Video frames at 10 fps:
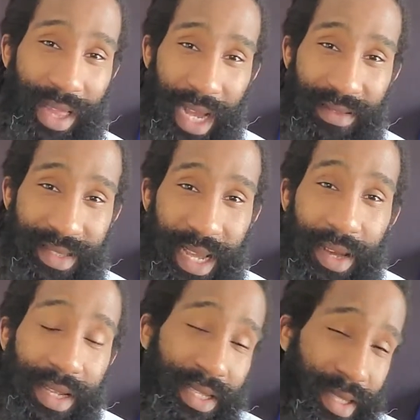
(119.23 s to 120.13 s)

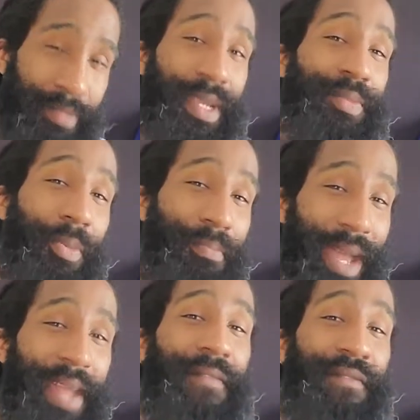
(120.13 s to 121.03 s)
lifestyle that some people
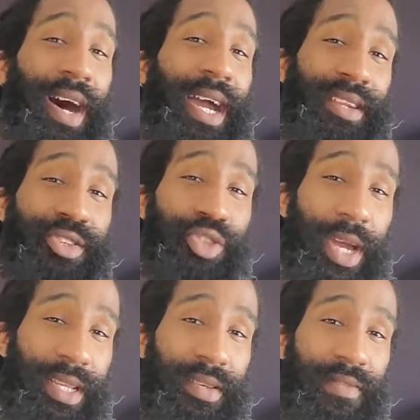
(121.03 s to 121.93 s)
may find
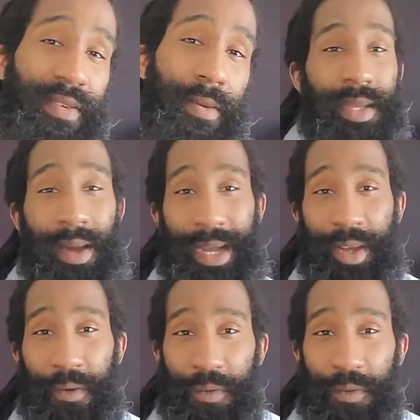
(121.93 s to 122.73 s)
attractive. Now I know